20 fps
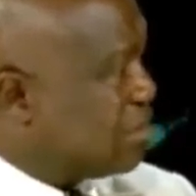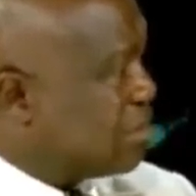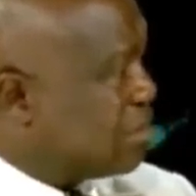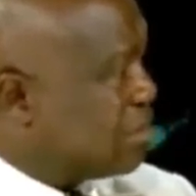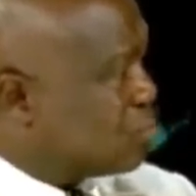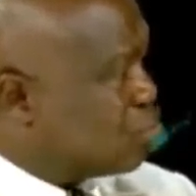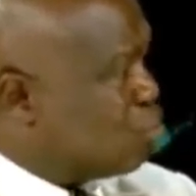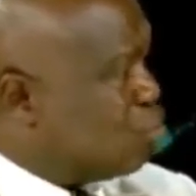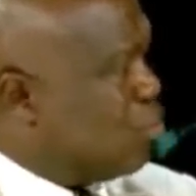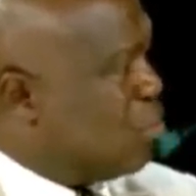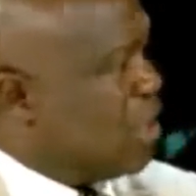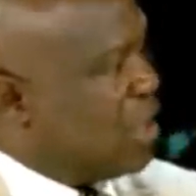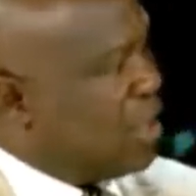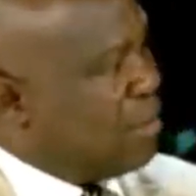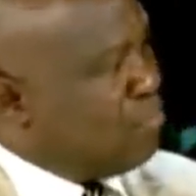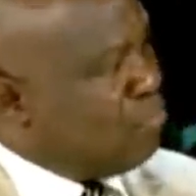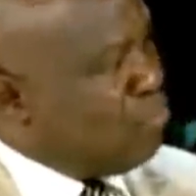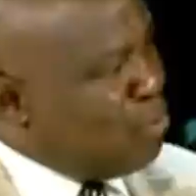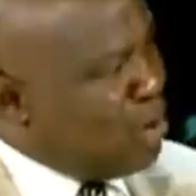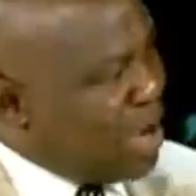So
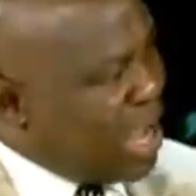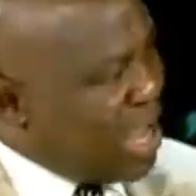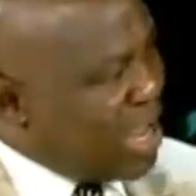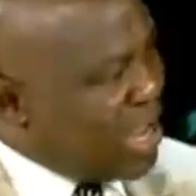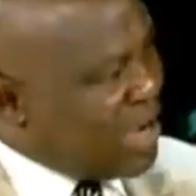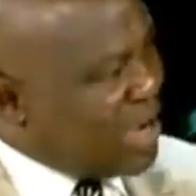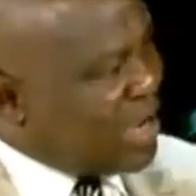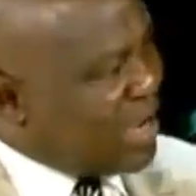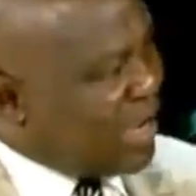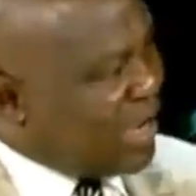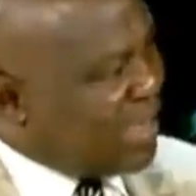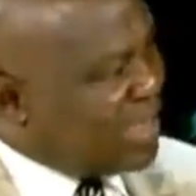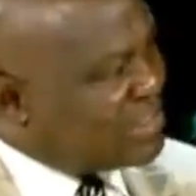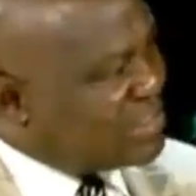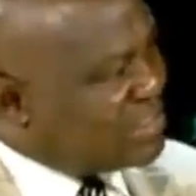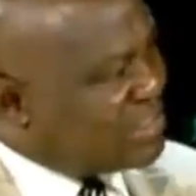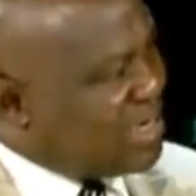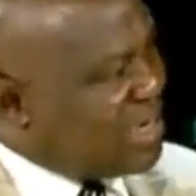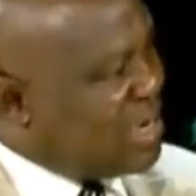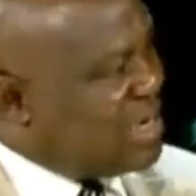Buhari
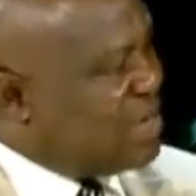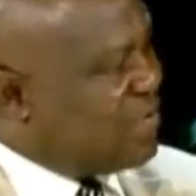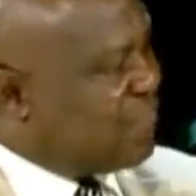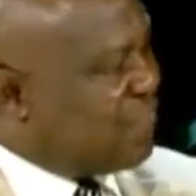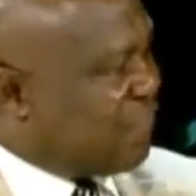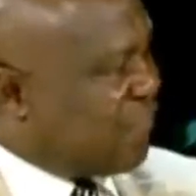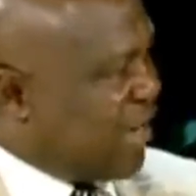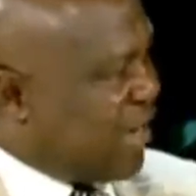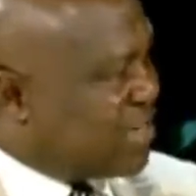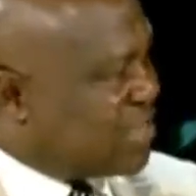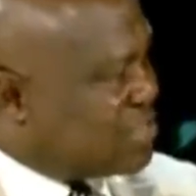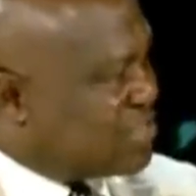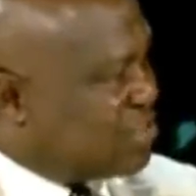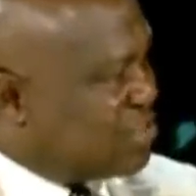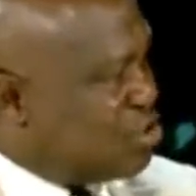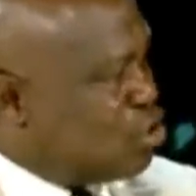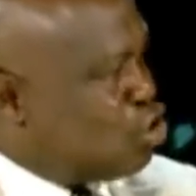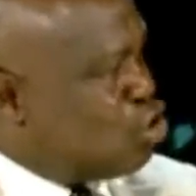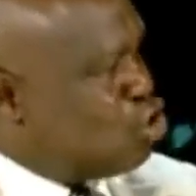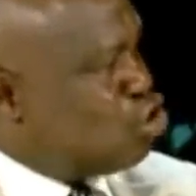is, in effect,
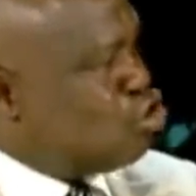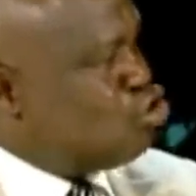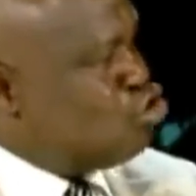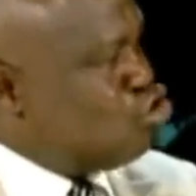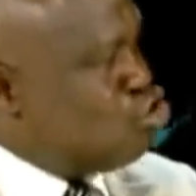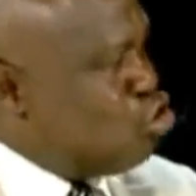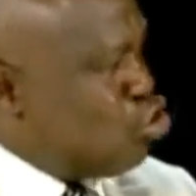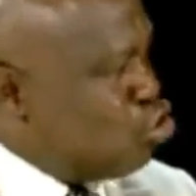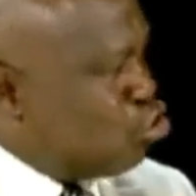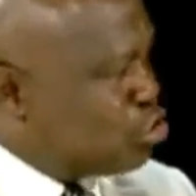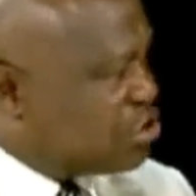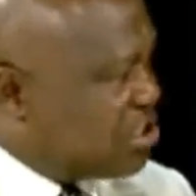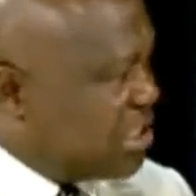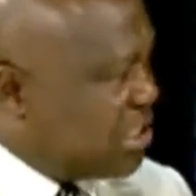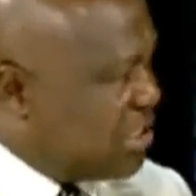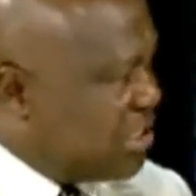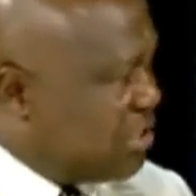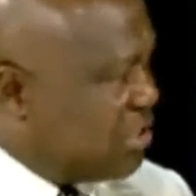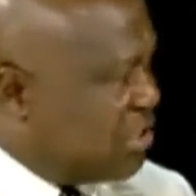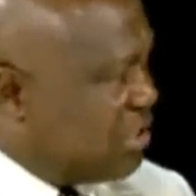
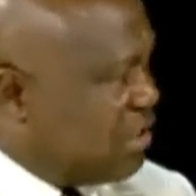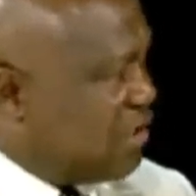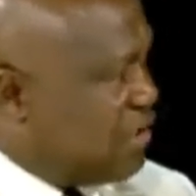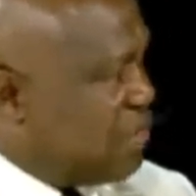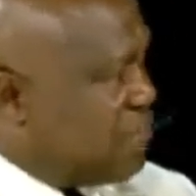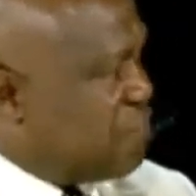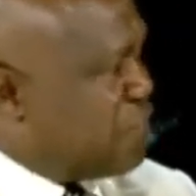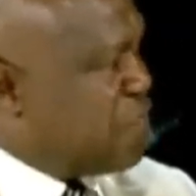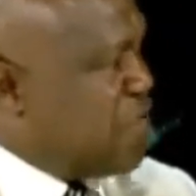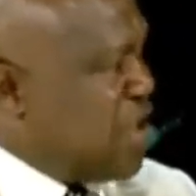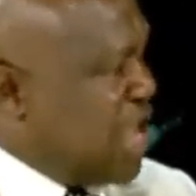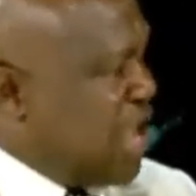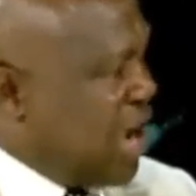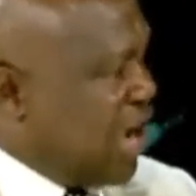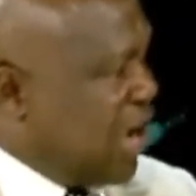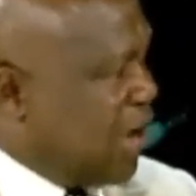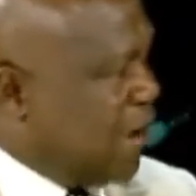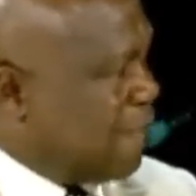using fear